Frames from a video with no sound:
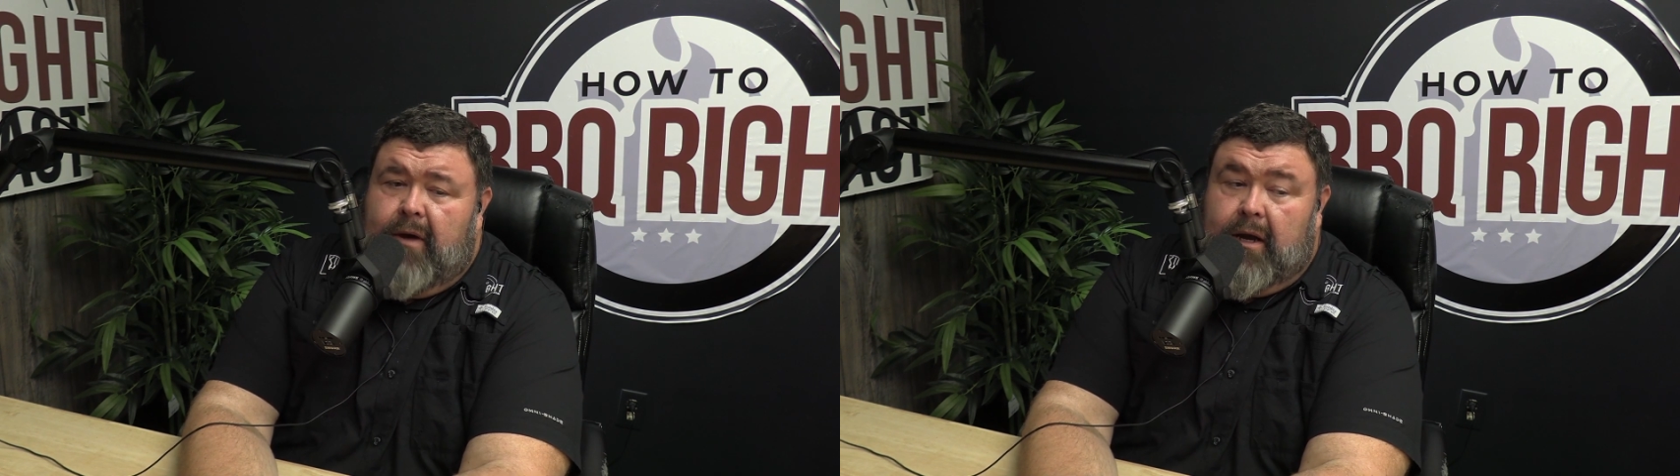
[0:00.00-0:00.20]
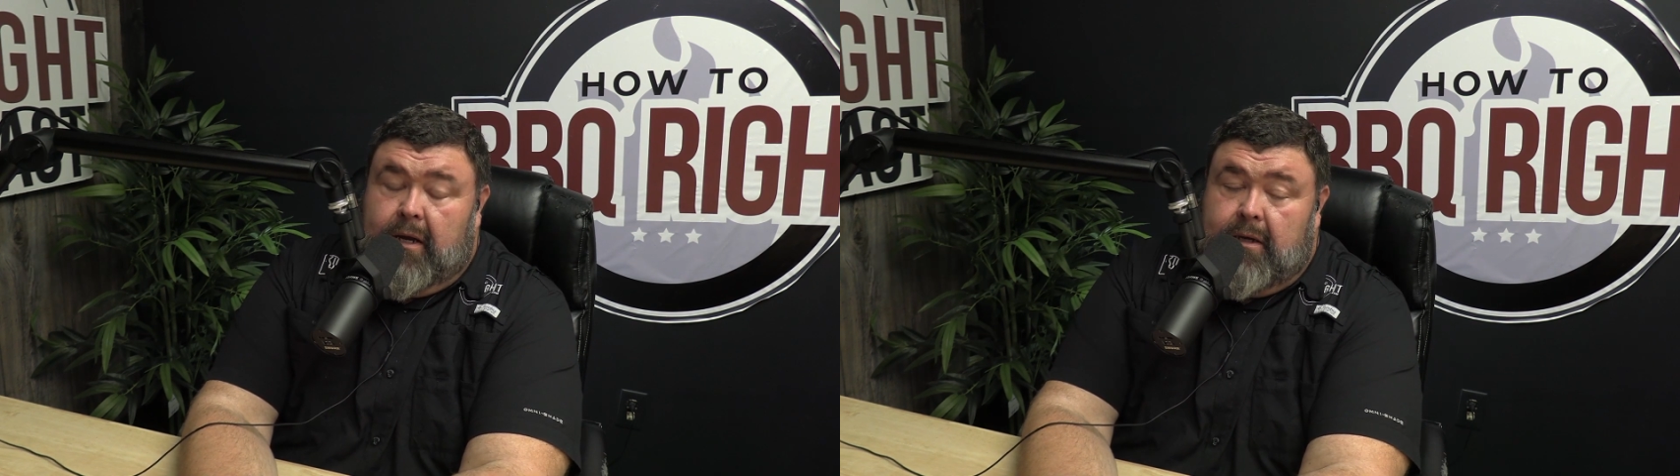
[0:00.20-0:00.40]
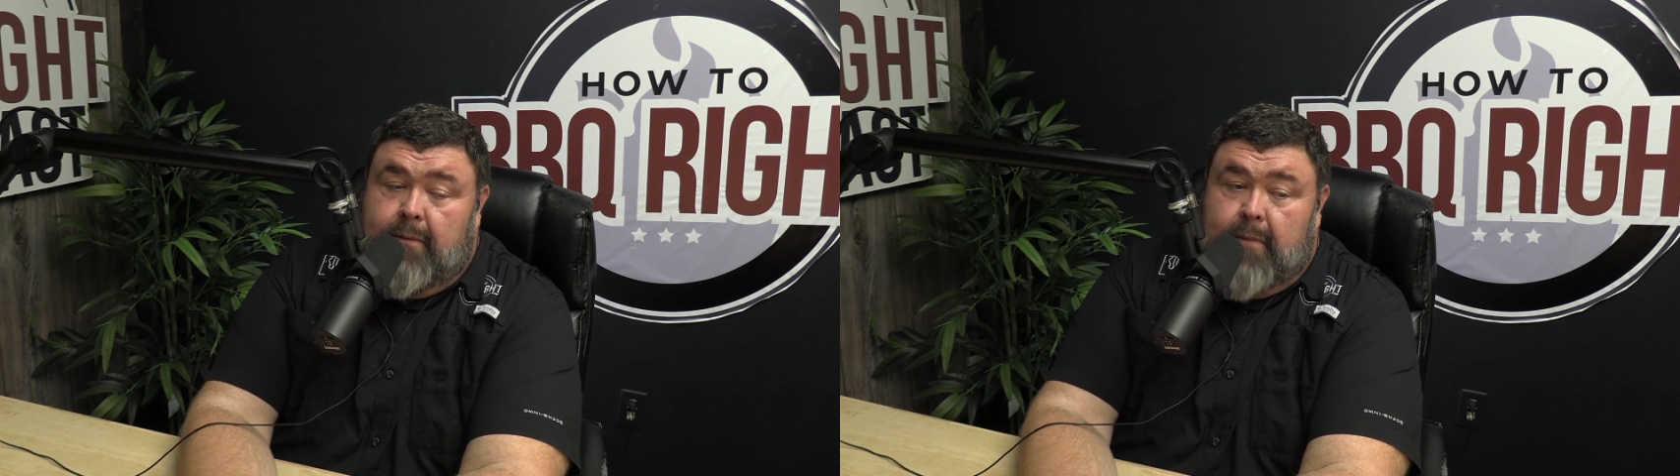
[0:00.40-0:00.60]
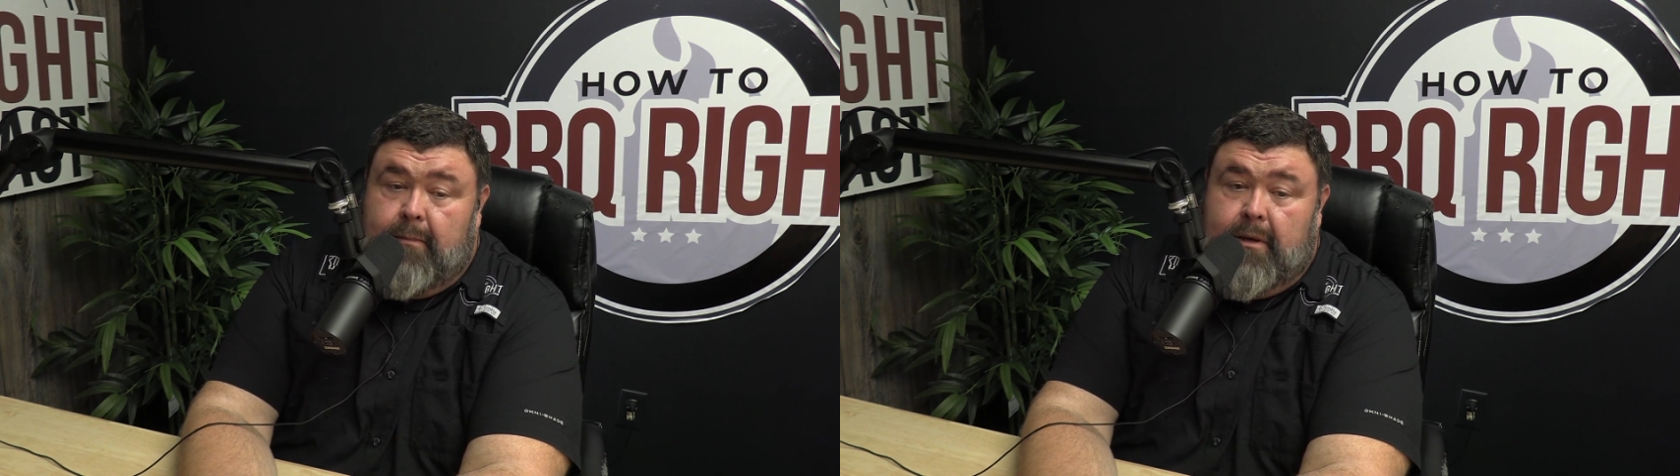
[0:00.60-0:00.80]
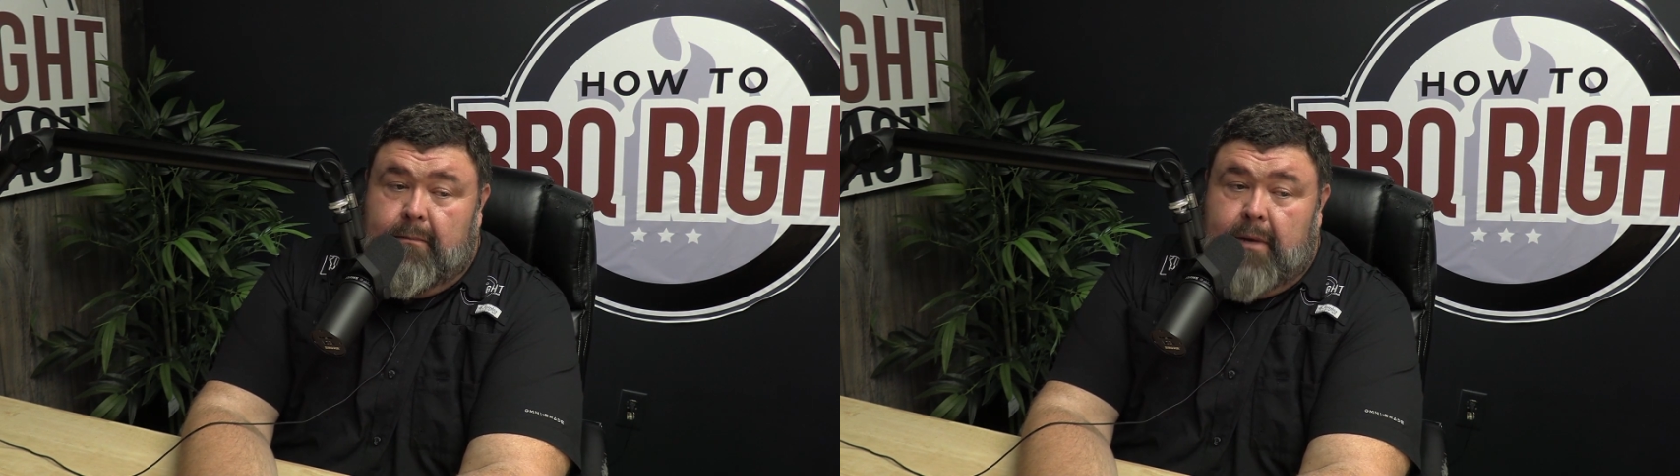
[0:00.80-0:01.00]
I guess he may
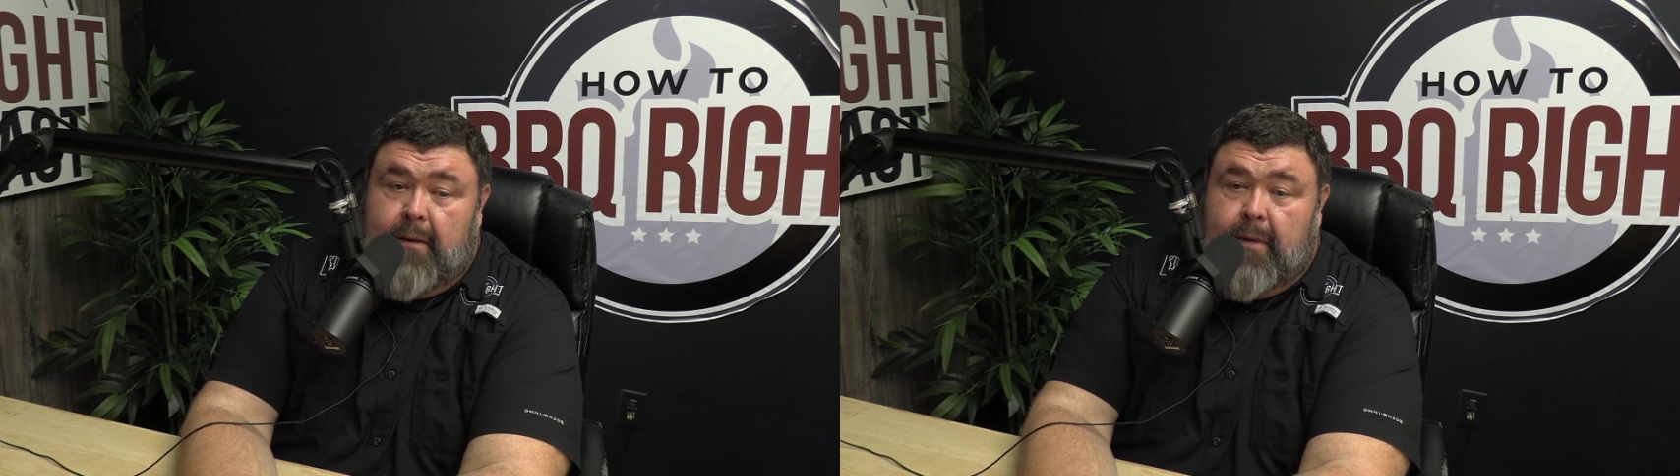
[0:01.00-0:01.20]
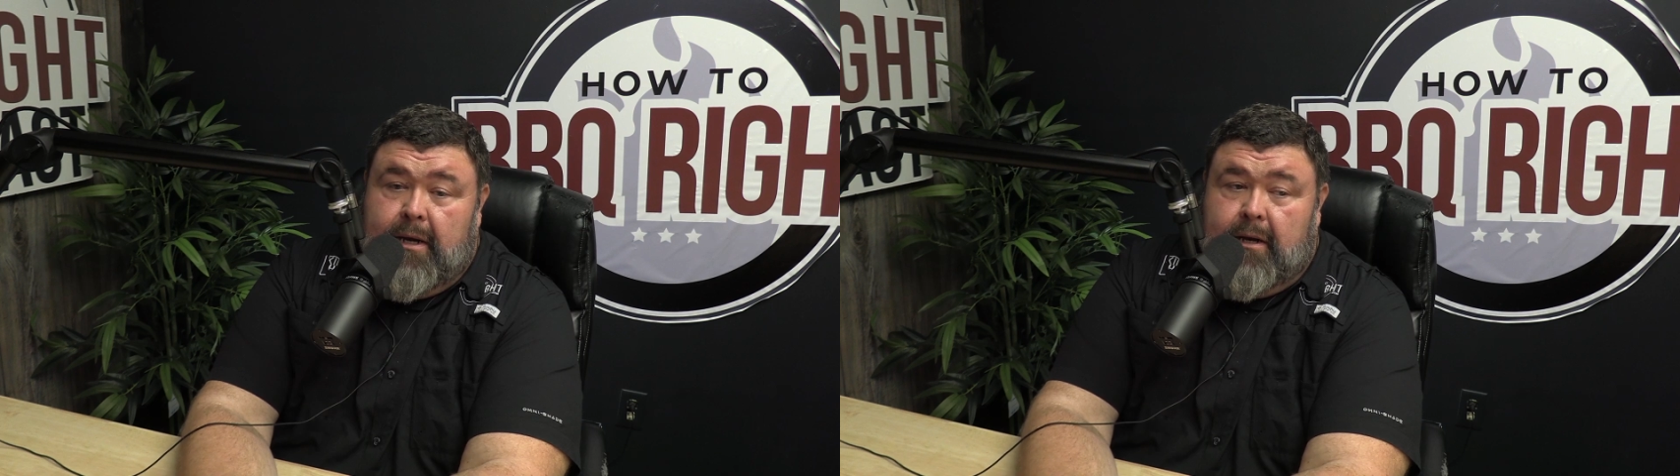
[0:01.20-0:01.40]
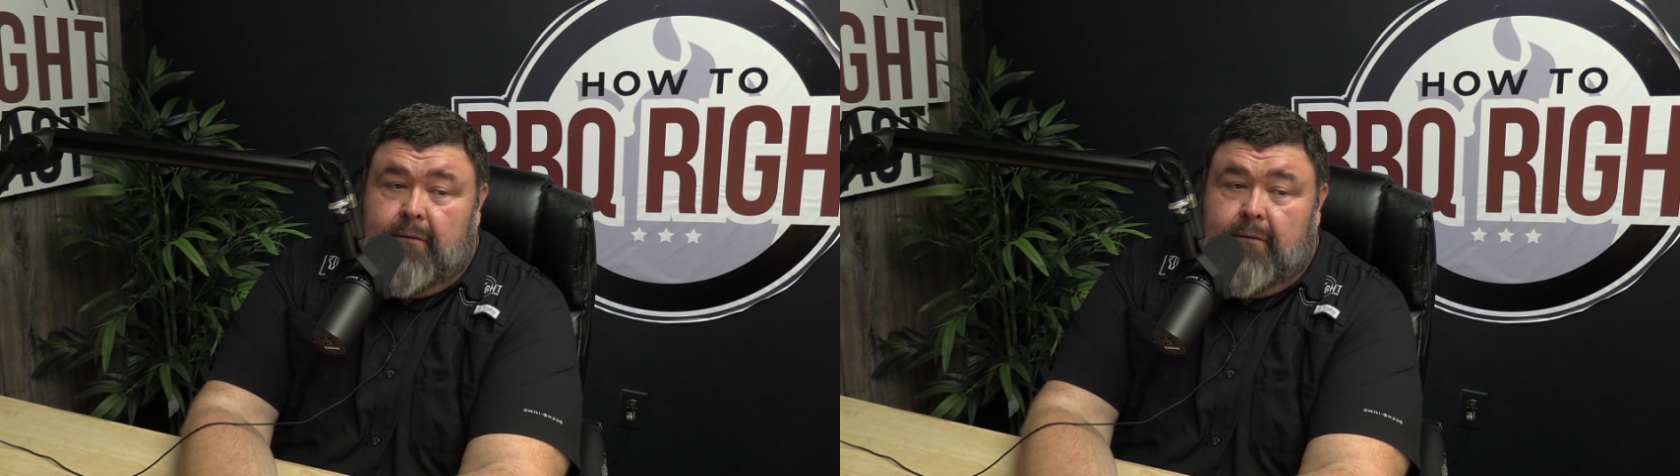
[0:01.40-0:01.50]
be the main man.